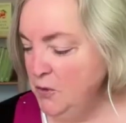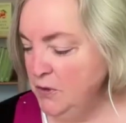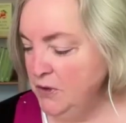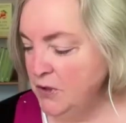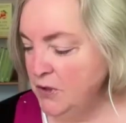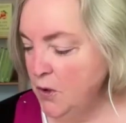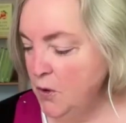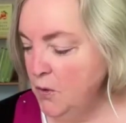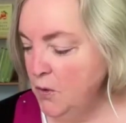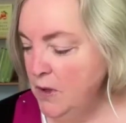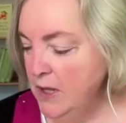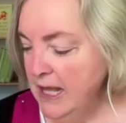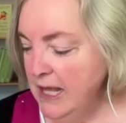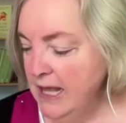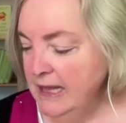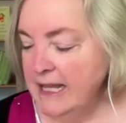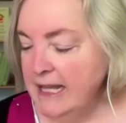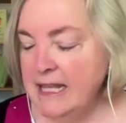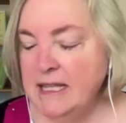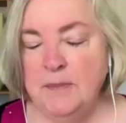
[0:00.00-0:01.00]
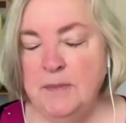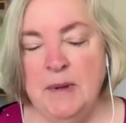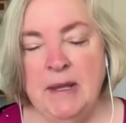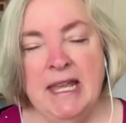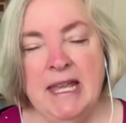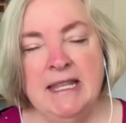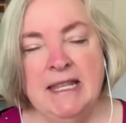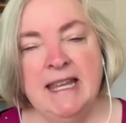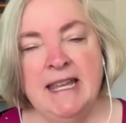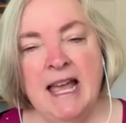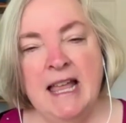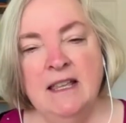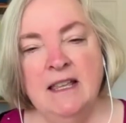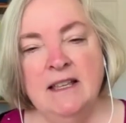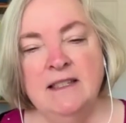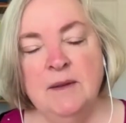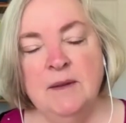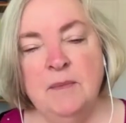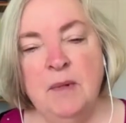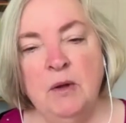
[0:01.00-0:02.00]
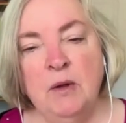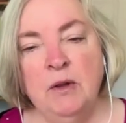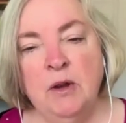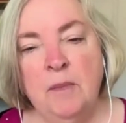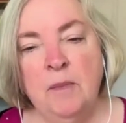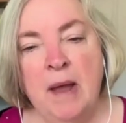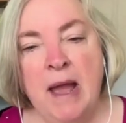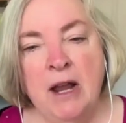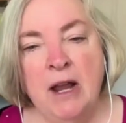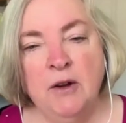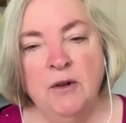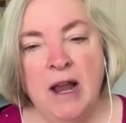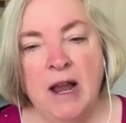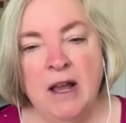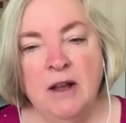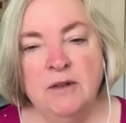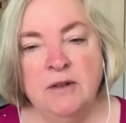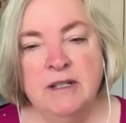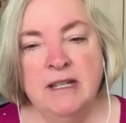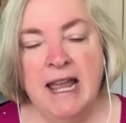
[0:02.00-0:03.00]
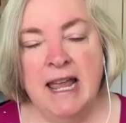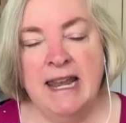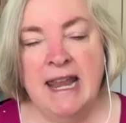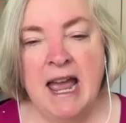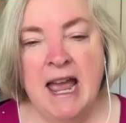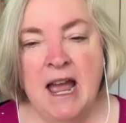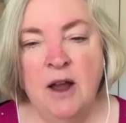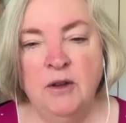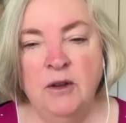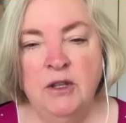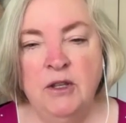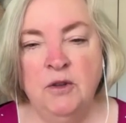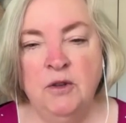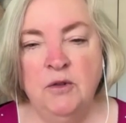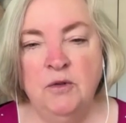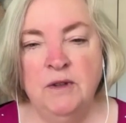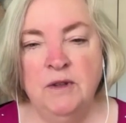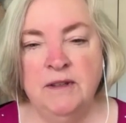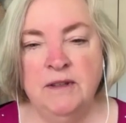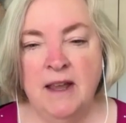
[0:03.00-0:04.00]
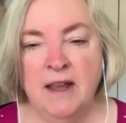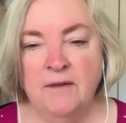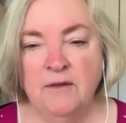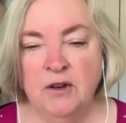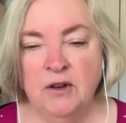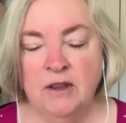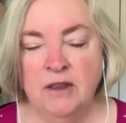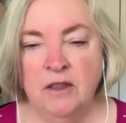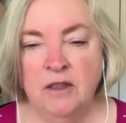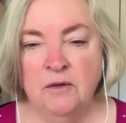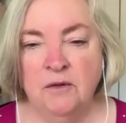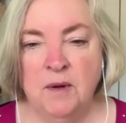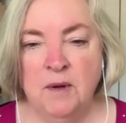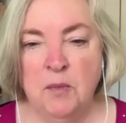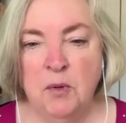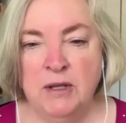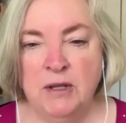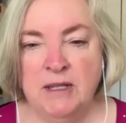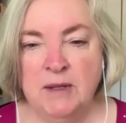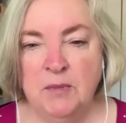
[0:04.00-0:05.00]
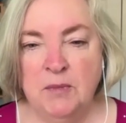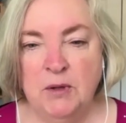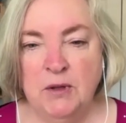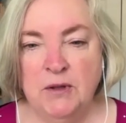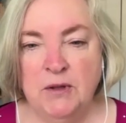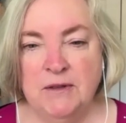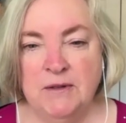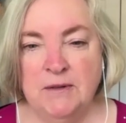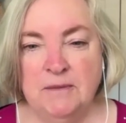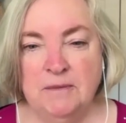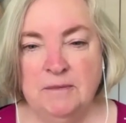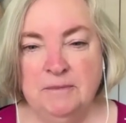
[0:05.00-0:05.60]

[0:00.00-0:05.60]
So let's begin. Tell us about your background and how you discovered the three principles.